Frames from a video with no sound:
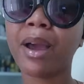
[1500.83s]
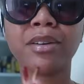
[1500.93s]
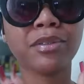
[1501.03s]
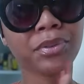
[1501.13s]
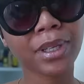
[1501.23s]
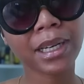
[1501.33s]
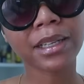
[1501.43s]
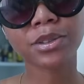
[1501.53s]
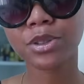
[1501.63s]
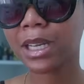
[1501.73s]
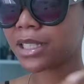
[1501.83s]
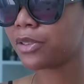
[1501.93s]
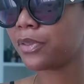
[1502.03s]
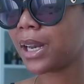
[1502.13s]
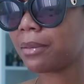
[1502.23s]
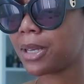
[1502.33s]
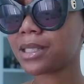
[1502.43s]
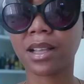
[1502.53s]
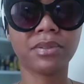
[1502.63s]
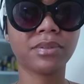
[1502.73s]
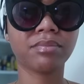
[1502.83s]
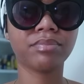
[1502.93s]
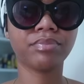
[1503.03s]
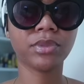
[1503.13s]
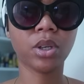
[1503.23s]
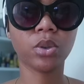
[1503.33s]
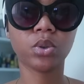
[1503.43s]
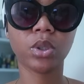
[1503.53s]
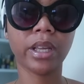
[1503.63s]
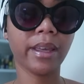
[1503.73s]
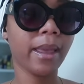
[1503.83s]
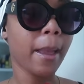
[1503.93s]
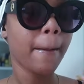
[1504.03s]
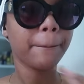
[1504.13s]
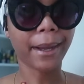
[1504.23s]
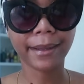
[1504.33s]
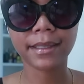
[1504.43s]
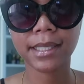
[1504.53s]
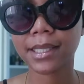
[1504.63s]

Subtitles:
I told you guys I don't feel like myself, you know, today. But